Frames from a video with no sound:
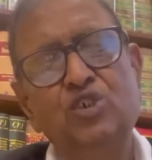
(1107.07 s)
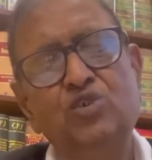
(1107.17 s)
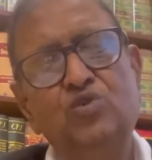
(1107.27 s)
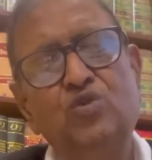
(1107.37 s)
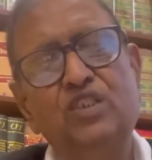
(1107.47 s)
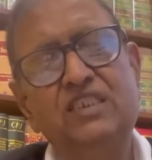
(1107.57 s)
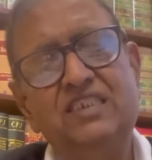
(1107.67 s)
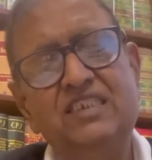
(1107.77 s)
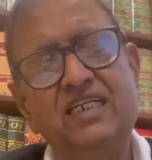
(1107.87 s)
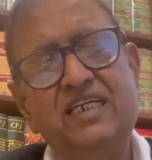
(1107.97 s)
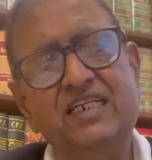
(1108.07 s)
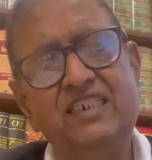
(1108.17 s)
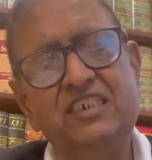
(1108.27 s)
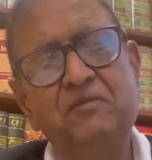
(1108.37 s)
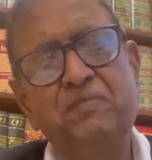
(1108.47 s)
So this is a
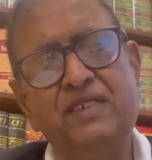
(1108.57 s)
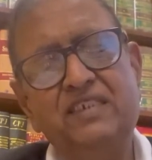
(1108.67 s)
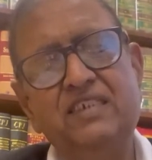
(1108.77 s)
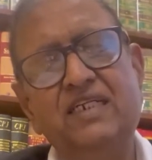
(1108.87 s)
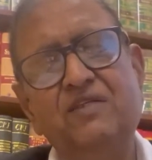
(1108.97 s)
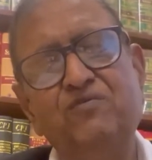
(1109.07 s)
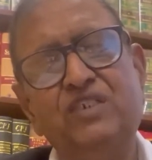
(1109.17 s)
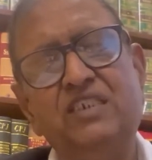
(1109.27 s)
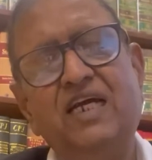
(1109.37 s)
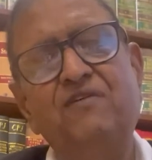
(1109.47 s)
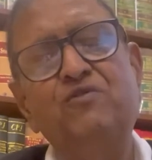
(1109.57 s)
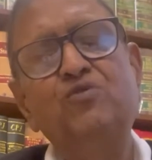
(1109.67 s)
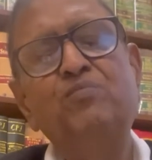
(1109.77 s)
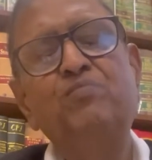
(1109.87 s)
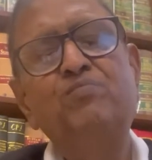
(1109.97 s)
condition precedent which I have
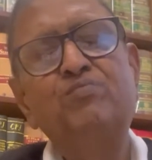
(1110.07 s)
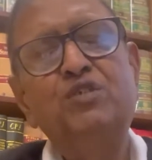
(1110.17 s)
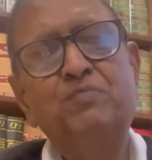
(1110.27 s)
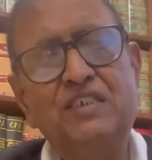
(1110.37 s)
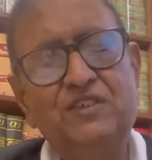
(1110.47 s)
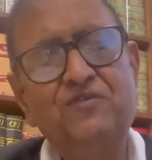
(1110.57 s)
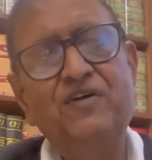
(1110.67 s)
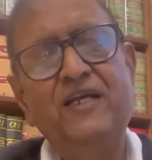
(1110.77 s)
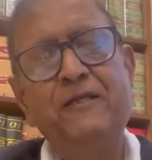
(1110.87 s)
to specify.